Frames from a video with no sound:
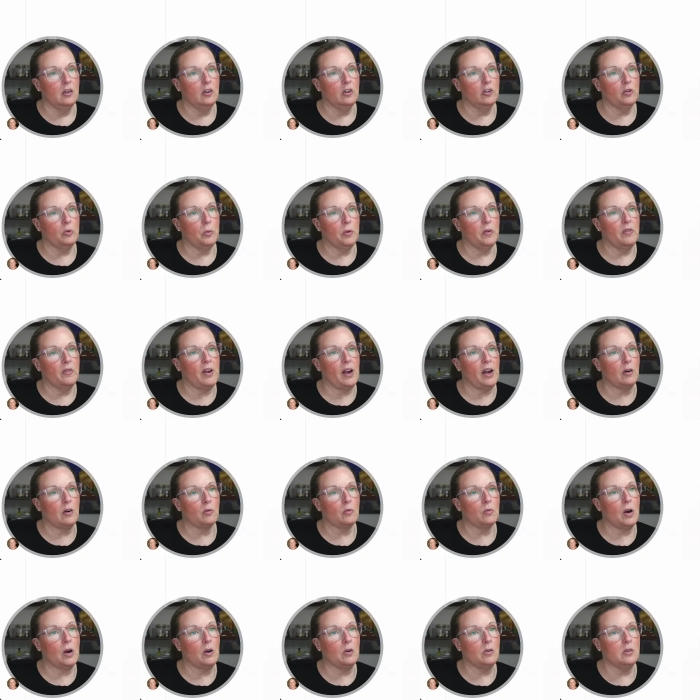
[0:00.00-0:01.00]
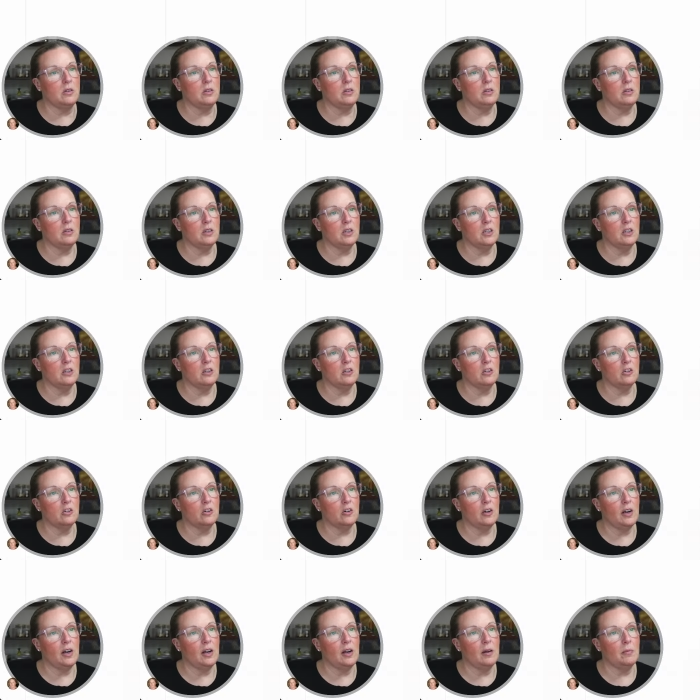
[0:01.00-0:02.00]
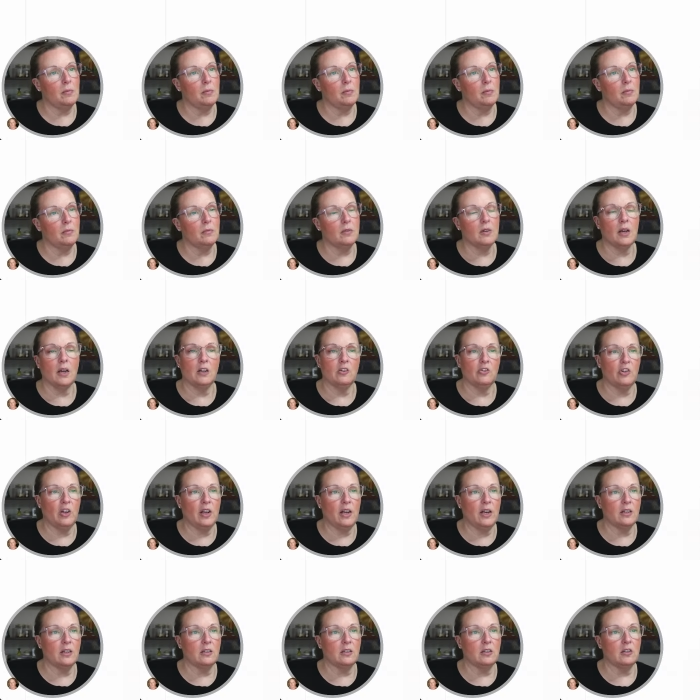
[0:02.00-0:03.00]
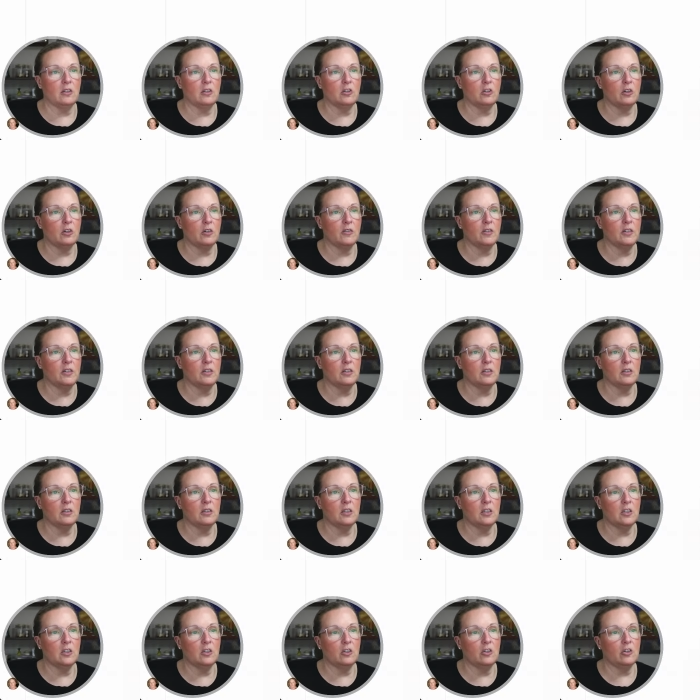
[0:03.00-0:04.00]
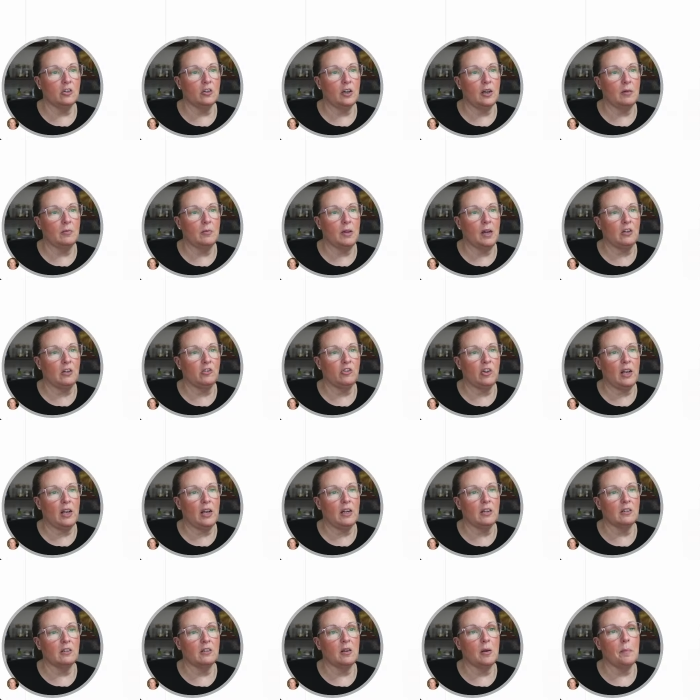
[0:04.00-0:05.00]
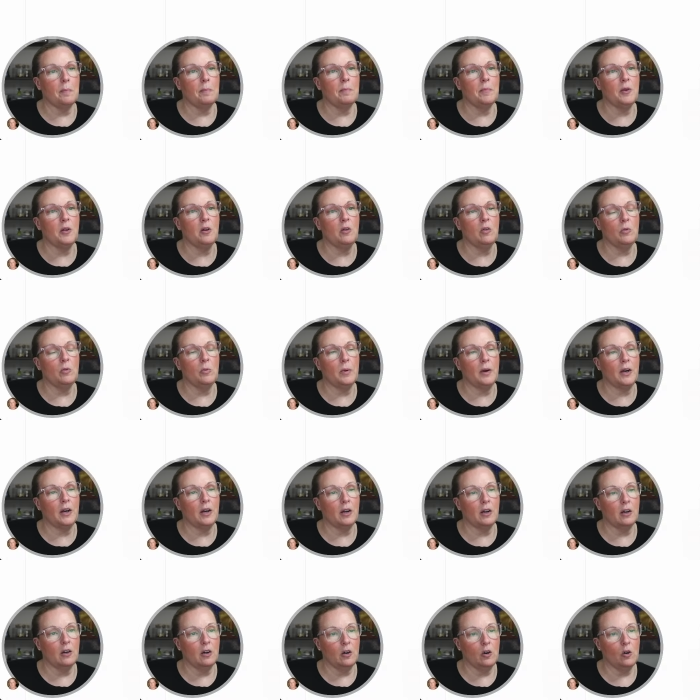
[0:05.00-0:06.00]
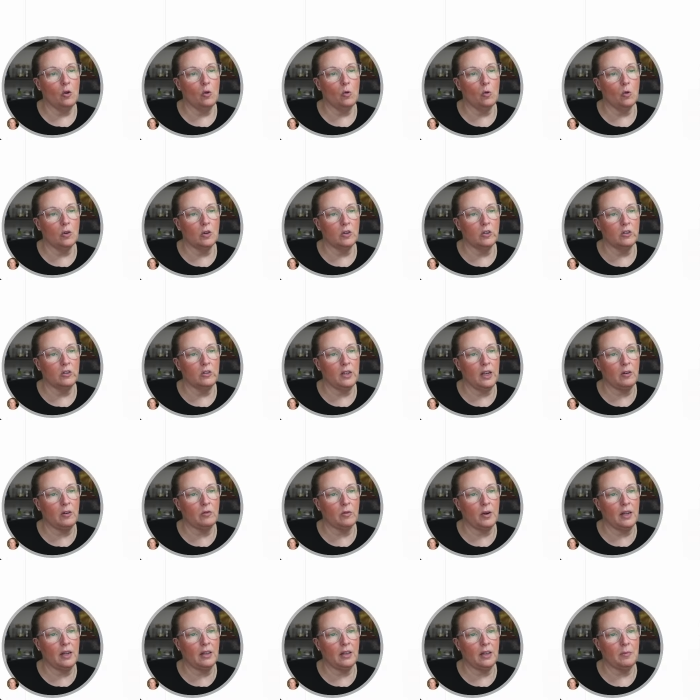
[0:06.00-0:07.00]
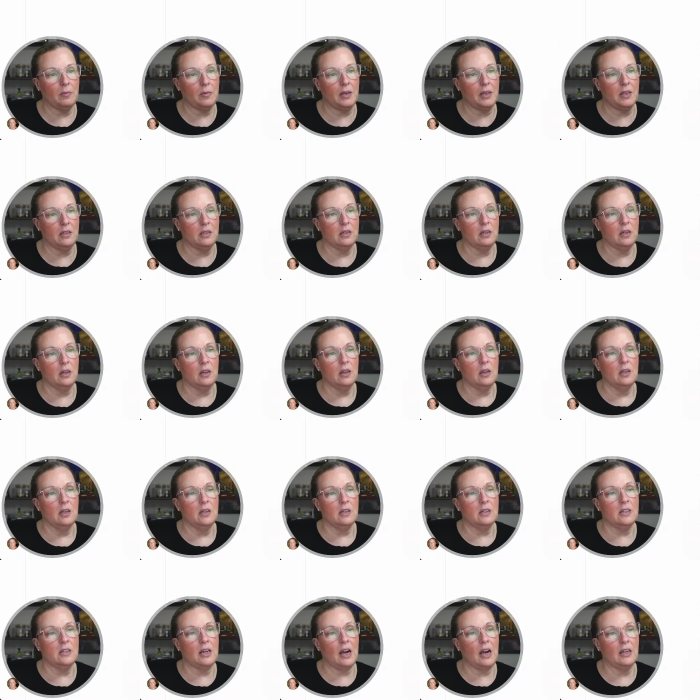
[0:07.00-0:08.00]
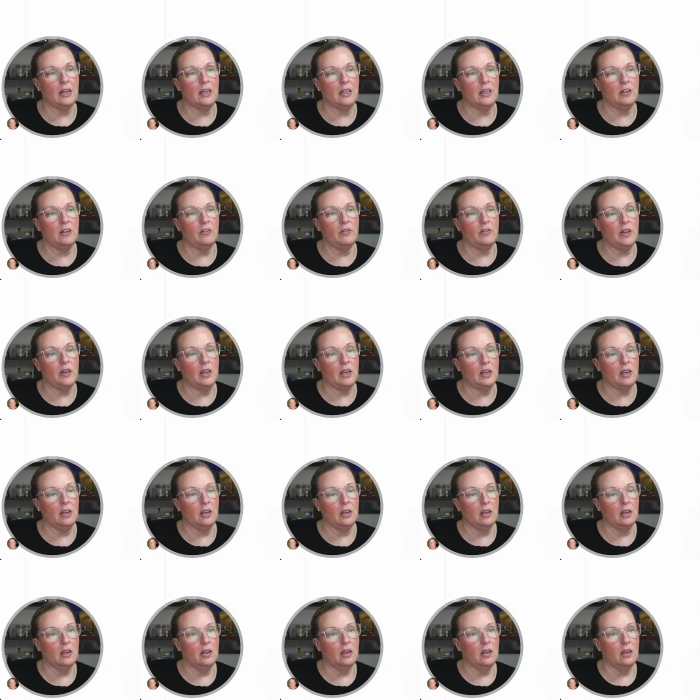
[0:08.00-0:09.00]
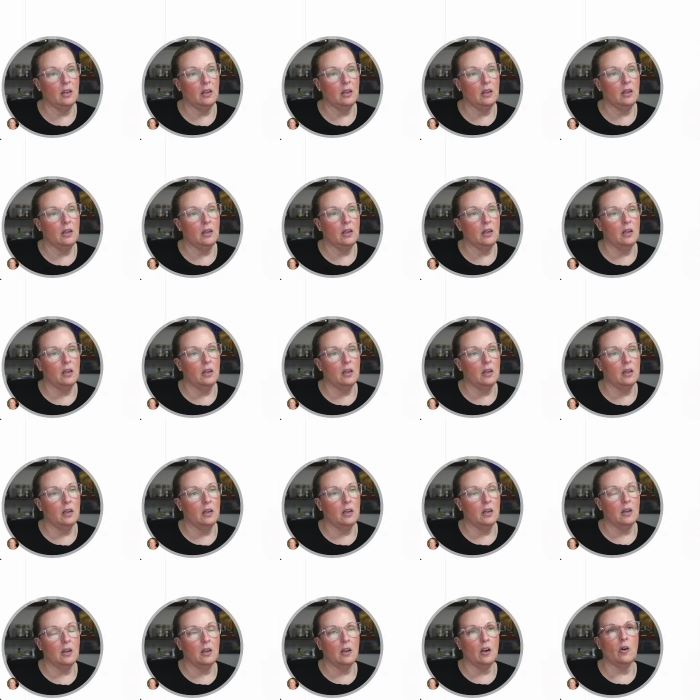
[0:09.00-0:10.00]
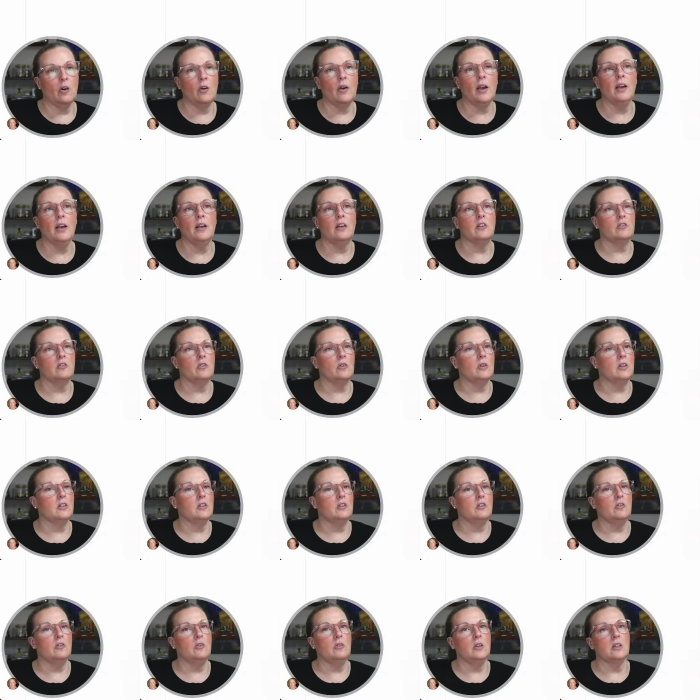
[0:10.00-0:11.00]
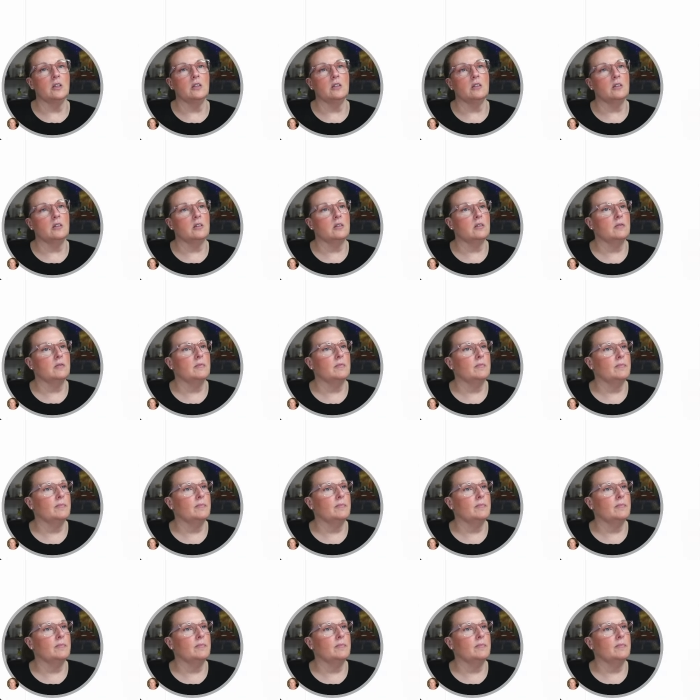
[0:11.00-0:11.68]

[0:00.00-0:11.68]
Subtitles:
So we've got routes, Instagram.js, services, Instagram.js, middleware, cores, and rate limit, .env. Okay, so let's do this.